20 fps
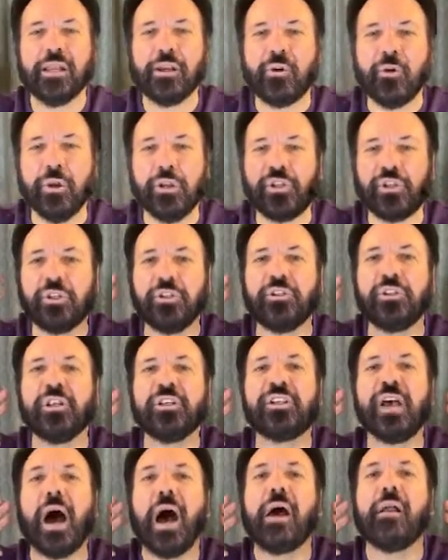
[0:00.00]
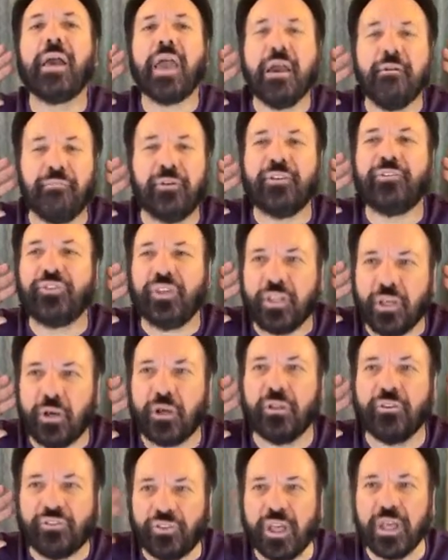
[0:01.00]
And Christians desire everything
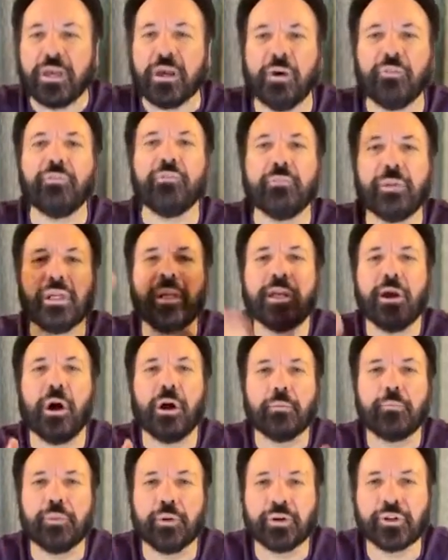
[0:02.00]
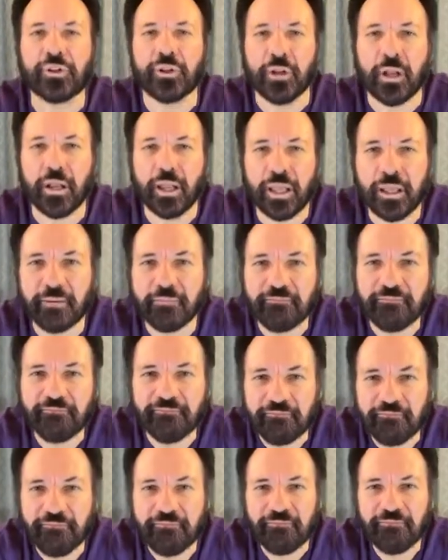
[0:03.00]
you can think of, but God personally.
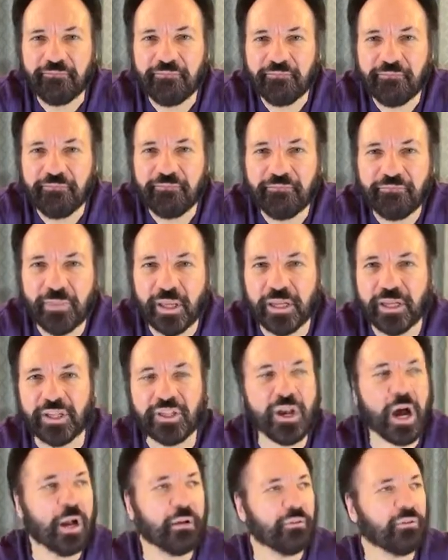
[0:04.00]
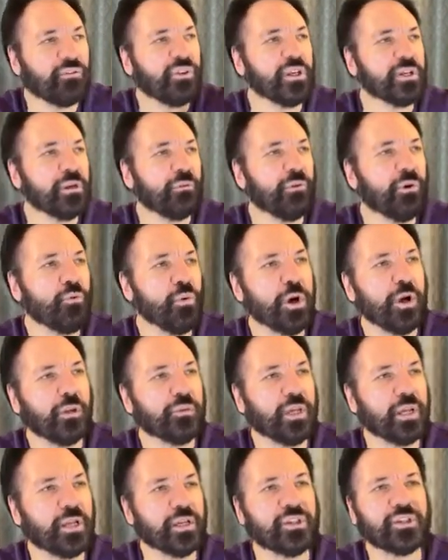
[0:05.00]
They desire the things of the
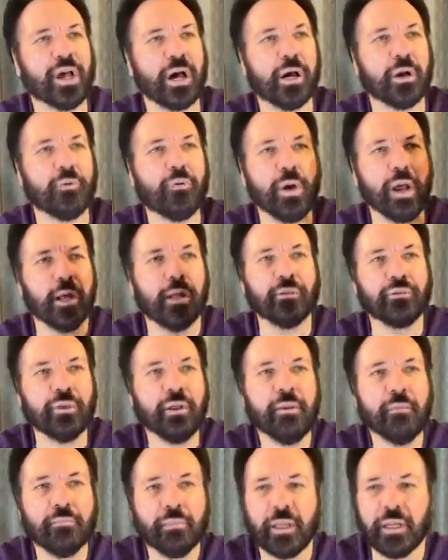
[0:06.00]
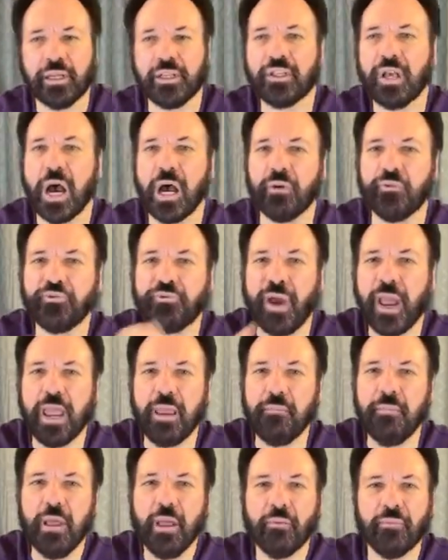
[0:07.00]
world, they desire wealth, they desire
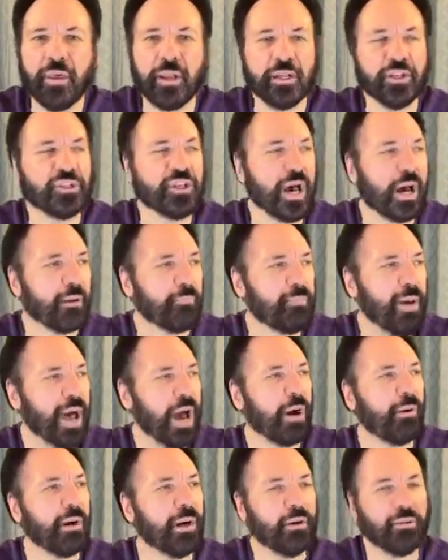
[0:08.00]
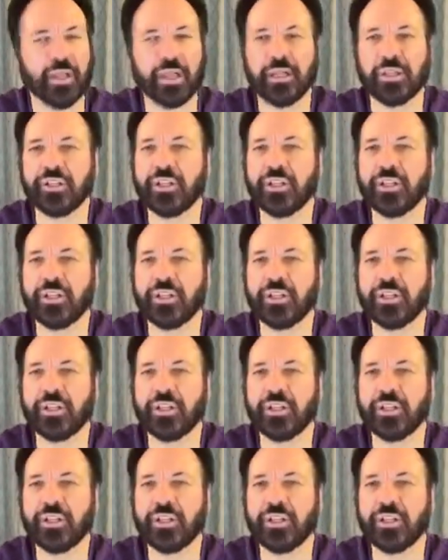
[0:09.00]
fame, they desire power,